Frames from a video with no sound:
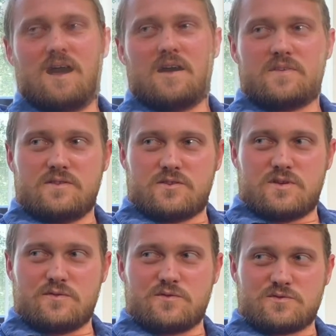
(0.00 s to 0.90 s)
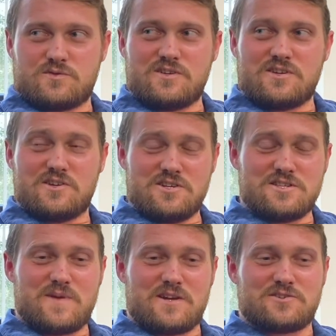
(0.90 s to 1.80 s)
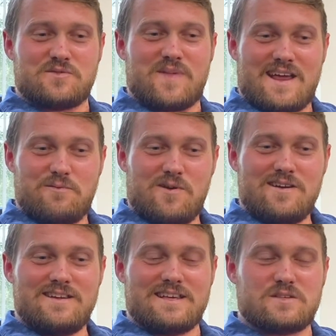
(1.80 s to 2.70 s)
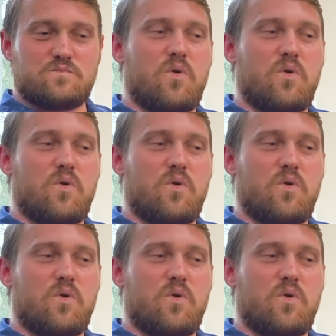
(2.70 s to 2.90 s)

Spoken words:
I think the difference between a good dispatcher and a bad one is